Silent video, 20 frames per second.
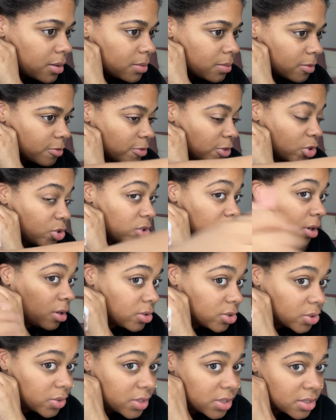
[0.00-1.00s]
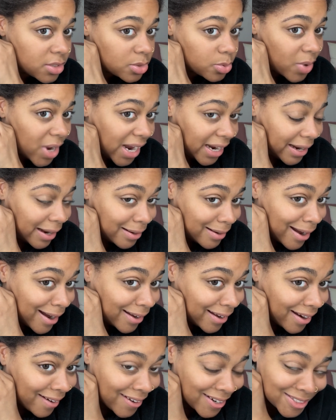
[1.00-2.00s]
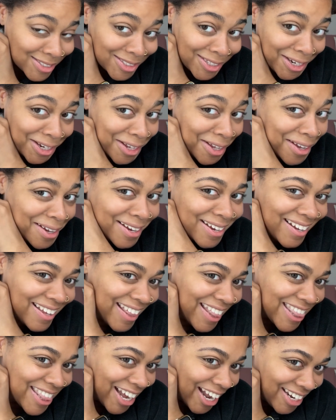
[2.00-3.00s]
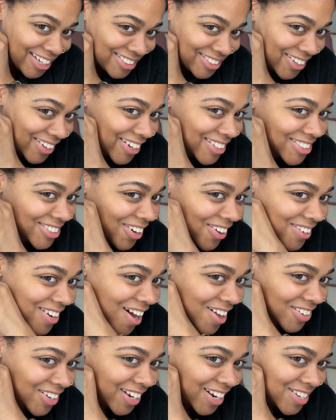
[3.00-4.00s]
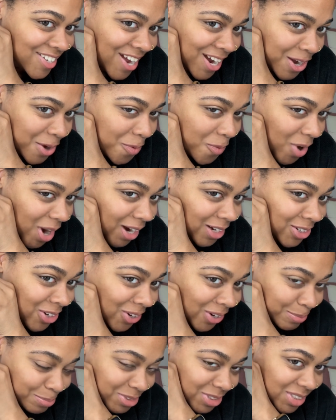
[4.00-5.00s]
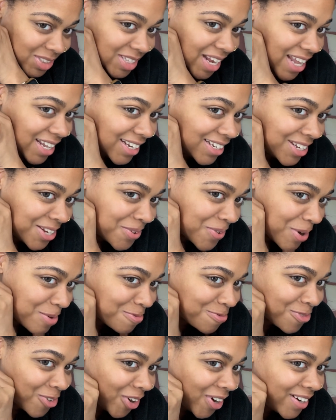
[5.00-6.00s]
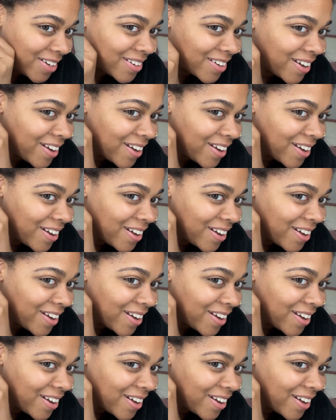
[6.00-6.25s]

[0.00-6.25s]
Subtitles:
If you don't do it this way, I cannot guarantee that it's going to turn out looking like a wand curl. I'm just telling you up front.